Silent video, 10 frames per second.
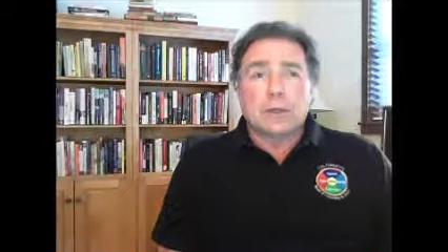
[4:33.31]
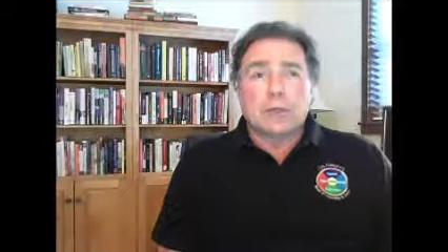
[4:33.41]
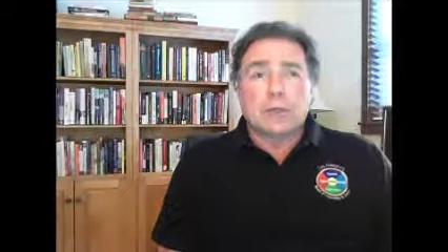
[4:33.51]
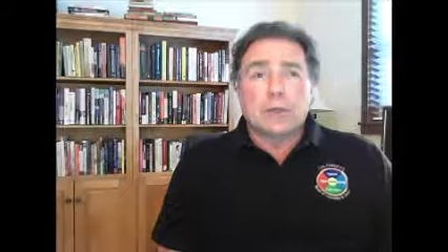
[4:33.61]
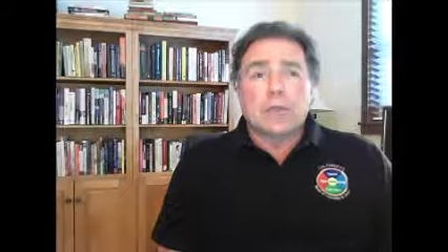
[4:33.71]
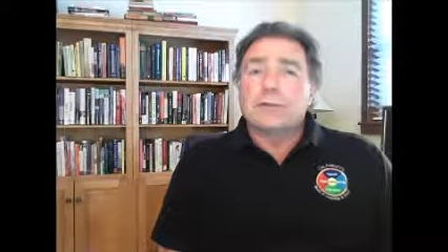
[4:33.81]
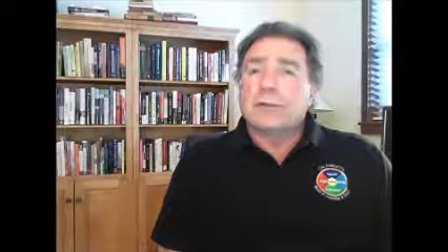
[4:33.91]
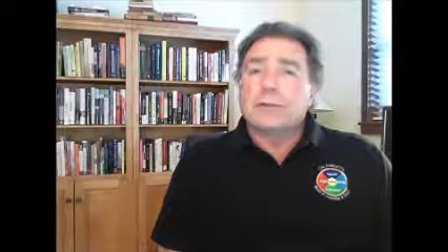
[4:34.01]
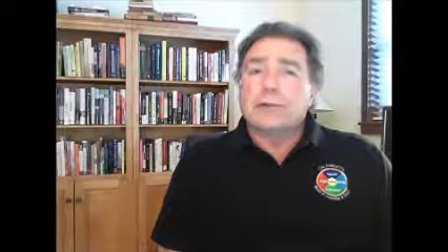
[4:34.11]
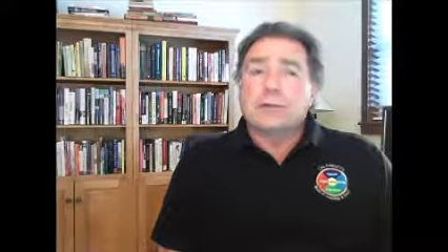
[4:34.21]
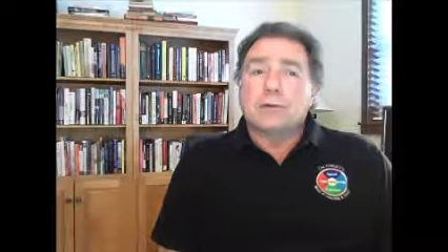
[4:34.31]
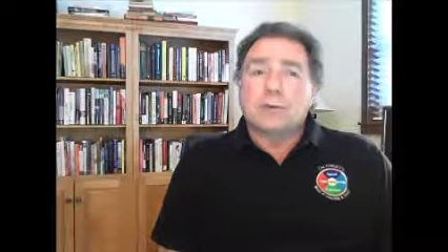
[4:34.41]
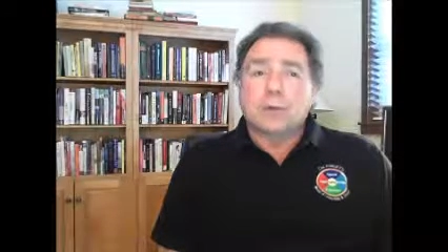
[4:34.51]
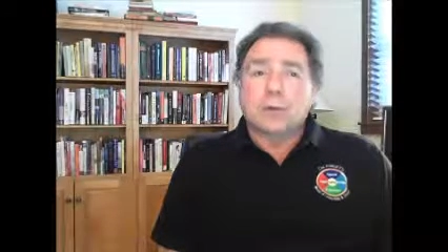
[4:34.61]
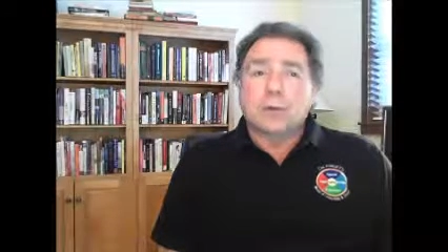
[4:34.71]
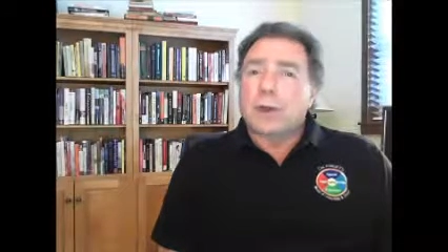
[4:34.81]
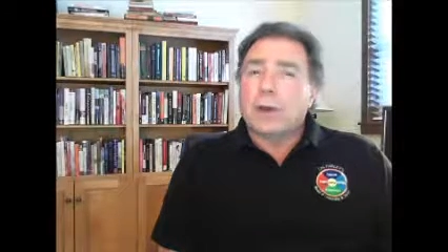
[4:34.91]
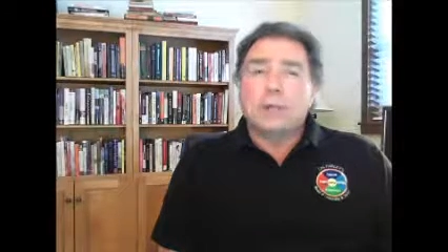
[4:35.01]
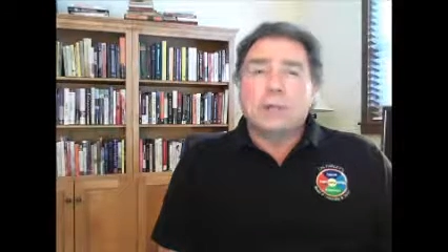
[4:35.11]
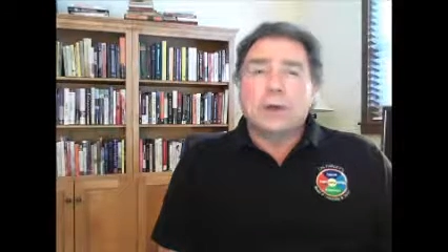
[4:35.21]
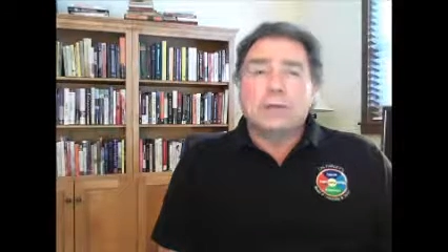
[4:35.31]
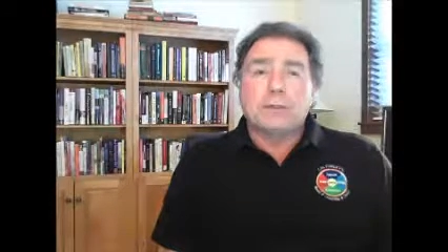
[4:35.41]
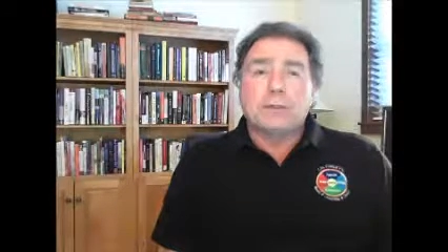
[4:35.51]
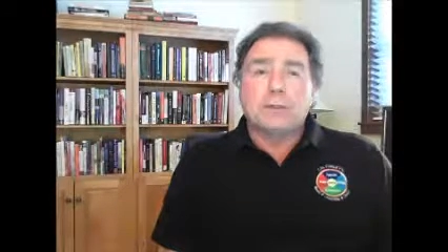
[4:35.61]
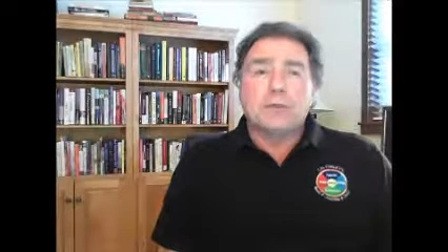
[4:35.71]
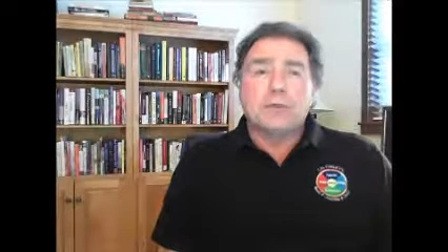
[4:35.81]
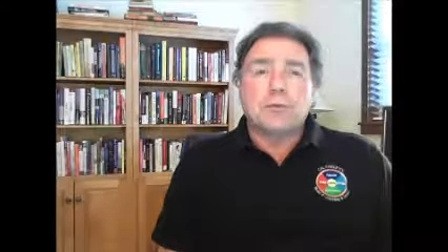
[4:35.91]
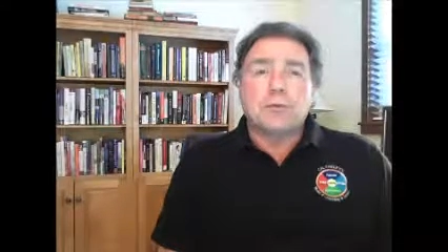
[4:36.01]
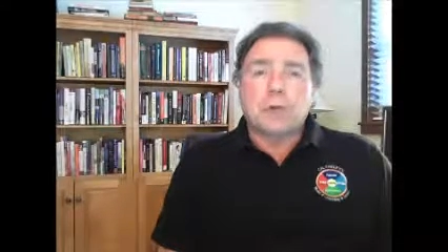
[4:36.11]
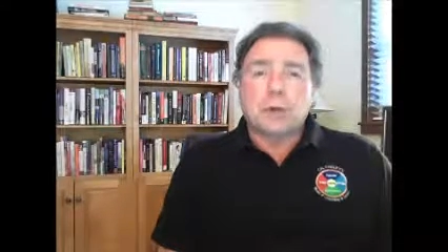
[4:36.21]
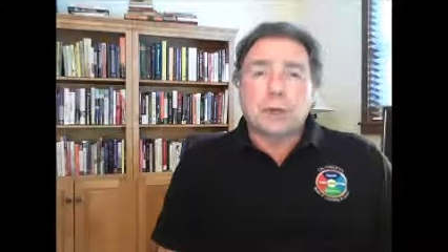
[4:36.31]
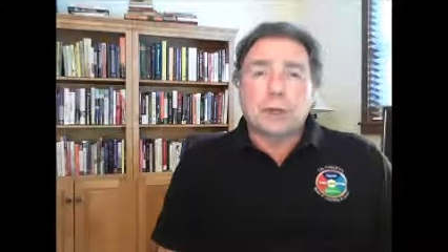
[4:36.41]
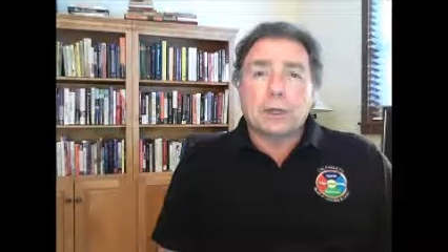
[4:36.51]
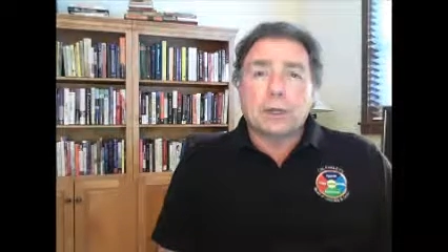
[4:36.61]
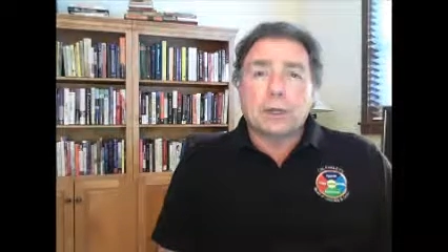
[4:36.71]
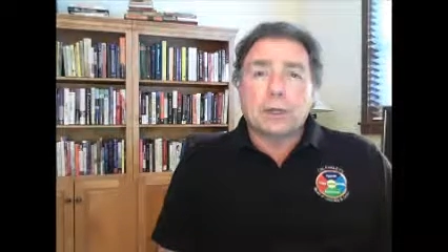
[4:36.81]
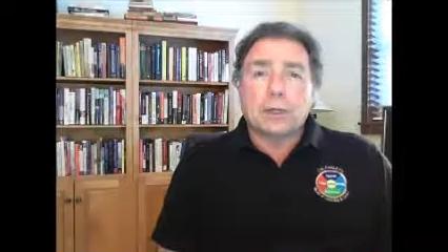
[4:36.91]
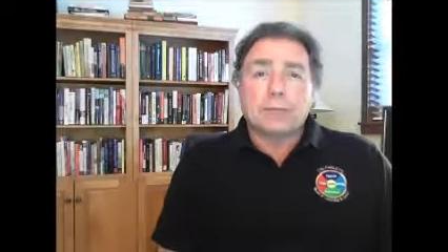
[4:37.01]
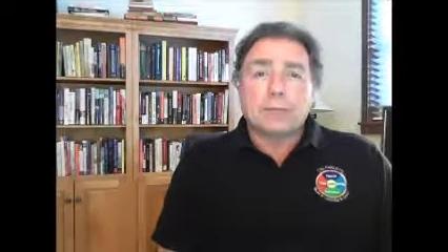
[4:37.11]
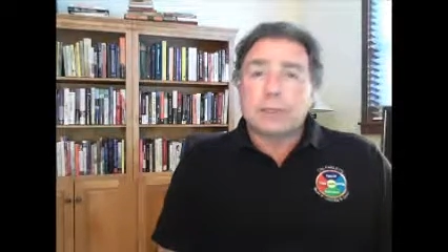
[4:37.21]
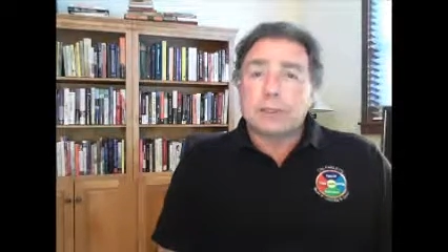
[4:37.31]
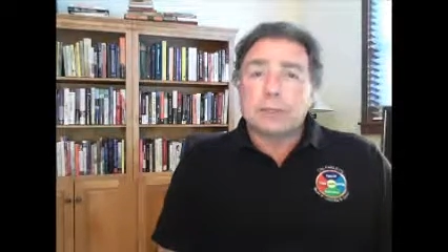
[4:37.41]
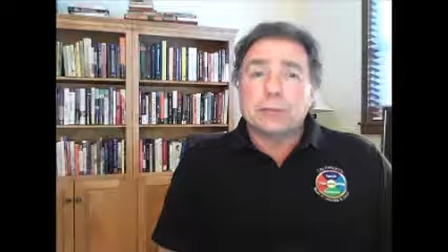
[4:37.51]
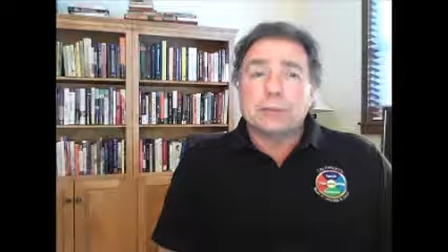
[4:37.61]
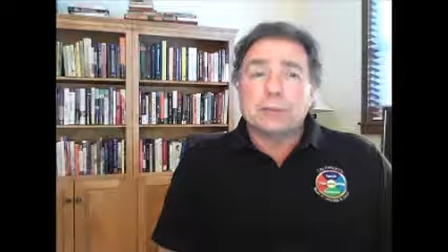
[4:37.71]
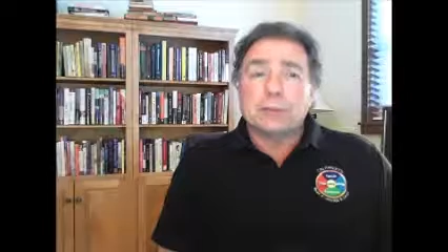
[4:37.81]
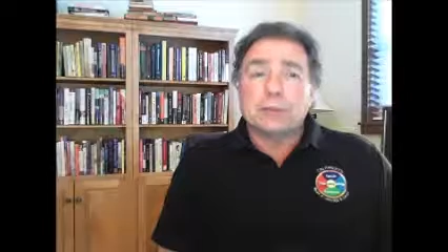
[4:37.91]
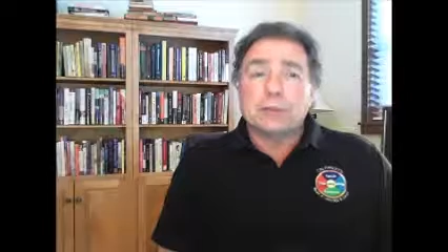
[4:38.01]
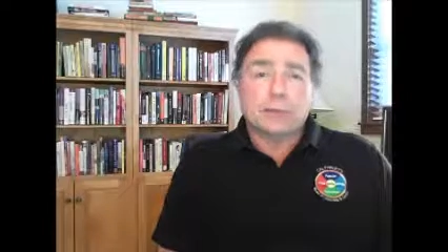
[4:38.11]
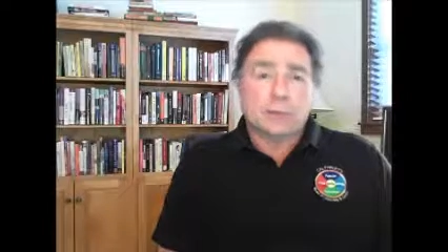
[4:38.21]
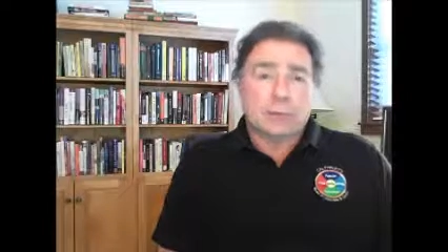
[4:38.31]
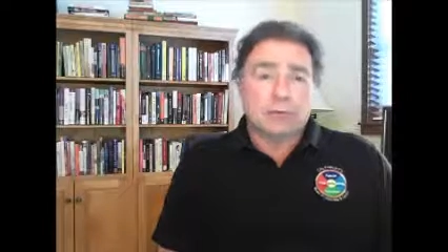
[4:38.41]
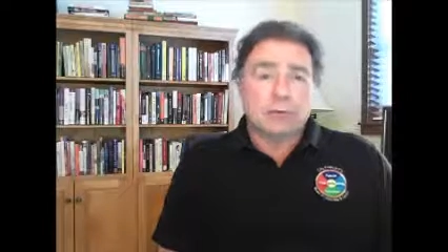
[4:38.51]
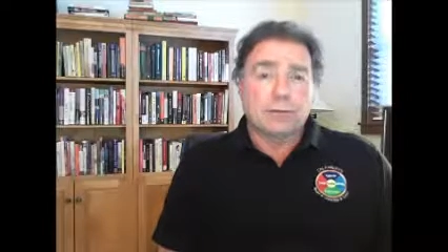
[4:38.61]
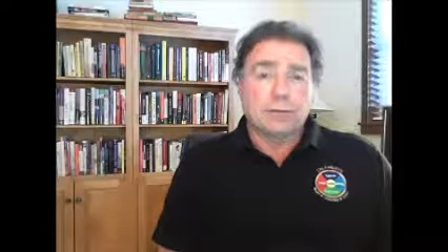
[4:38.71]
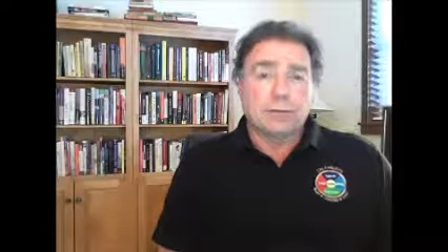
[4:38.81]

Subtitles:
will raise our level of work well above the simple rewarding and punishment of behavior.